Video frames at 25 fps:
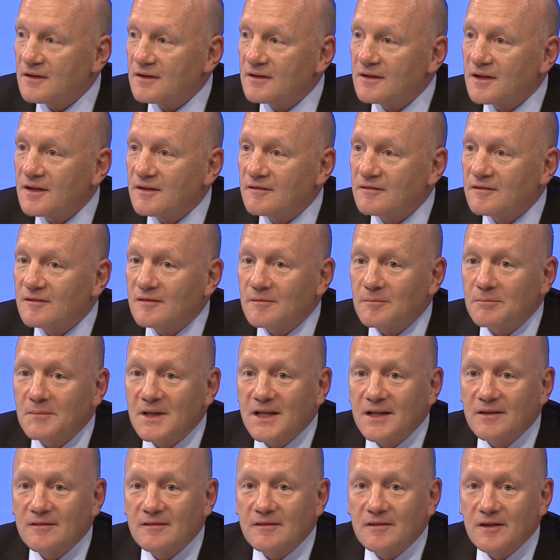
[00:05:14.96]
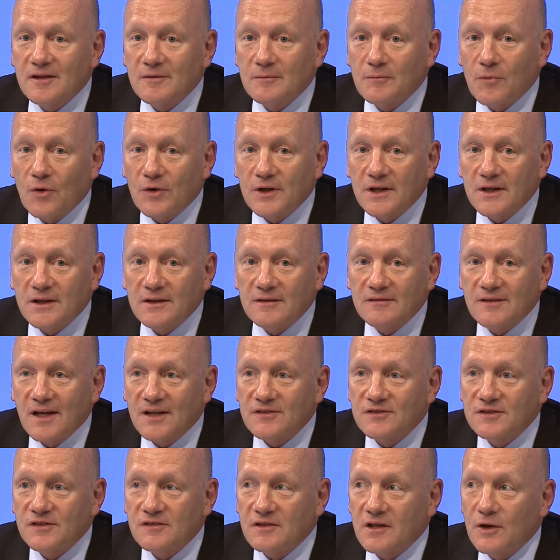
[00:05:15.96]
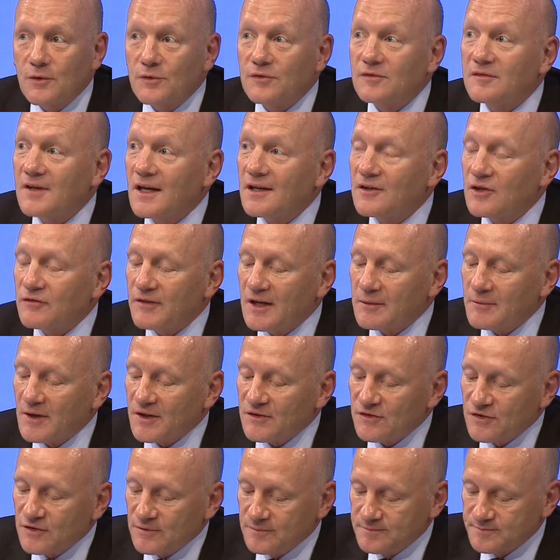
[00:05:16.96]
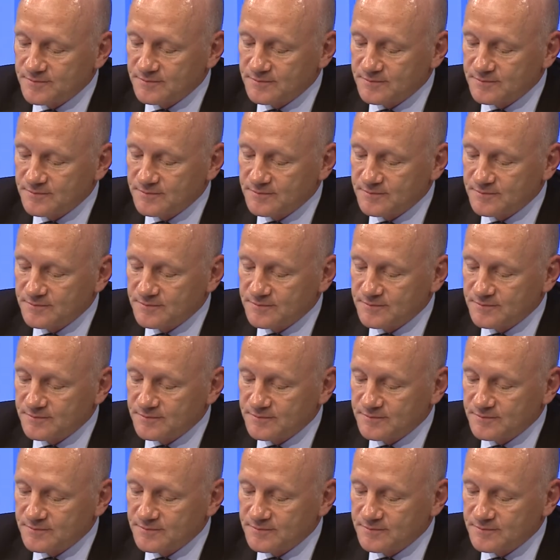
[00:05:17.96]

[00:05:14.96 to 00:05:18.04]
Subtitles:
This means the morning session is closed. Thank you very much.